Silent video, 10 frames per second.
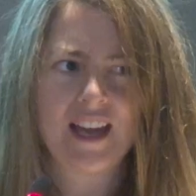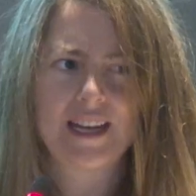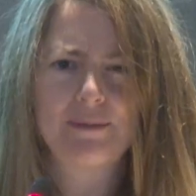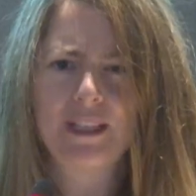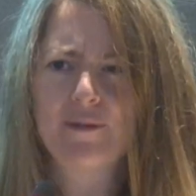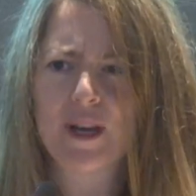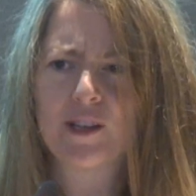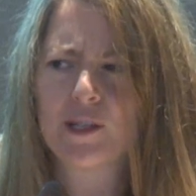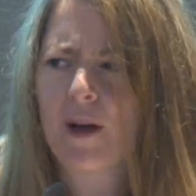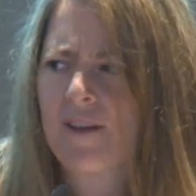And I believe we
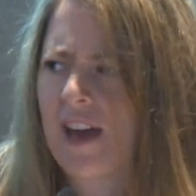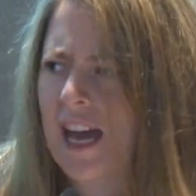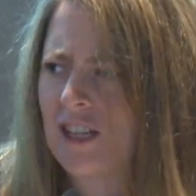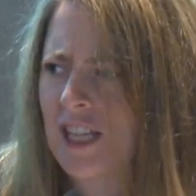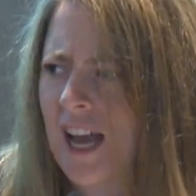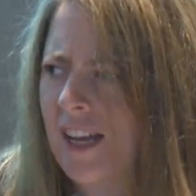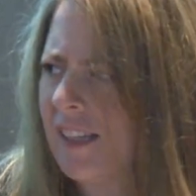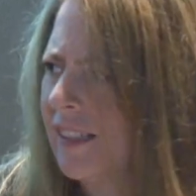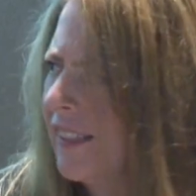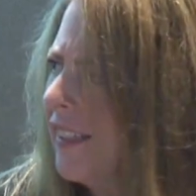also have a
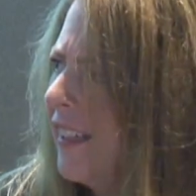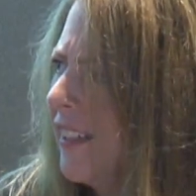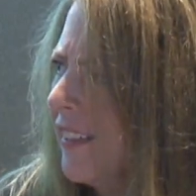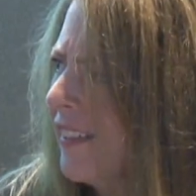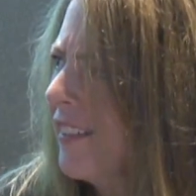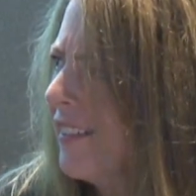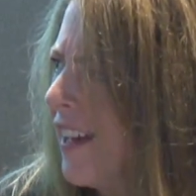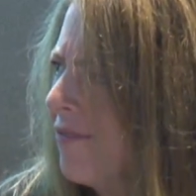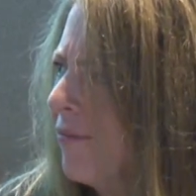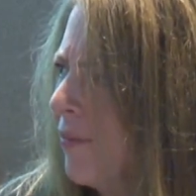hashtag.
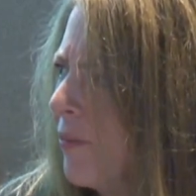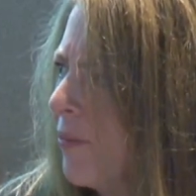Yep.